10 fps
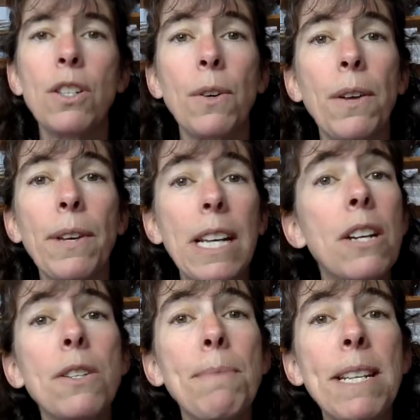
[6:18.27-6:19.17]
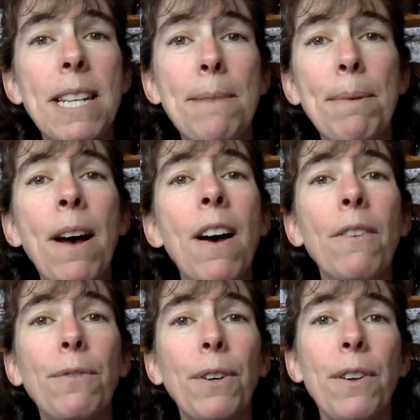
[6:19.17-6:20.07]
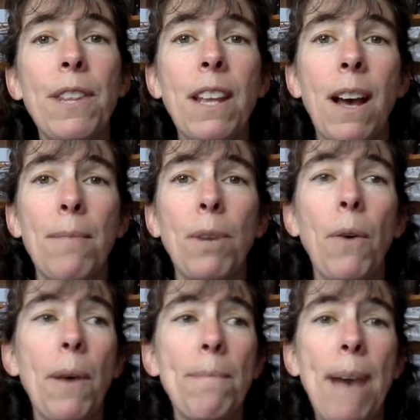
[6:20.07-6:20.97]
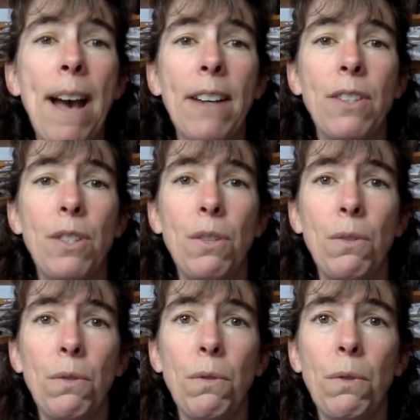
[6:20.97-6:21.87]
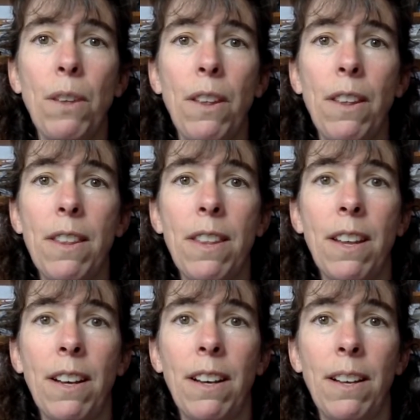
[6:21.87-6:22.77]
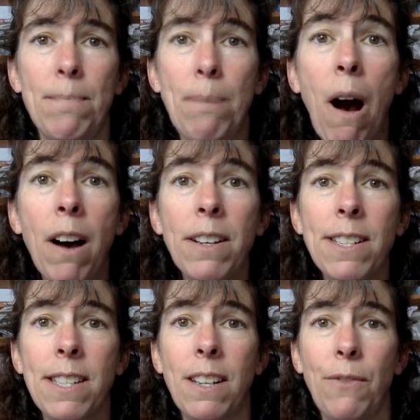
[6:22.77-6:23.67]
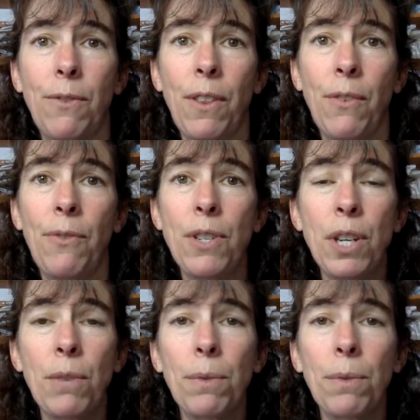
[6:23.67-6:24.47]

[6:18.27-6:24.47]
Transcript: So anyway, here's my tip for the going back to the box for the fishing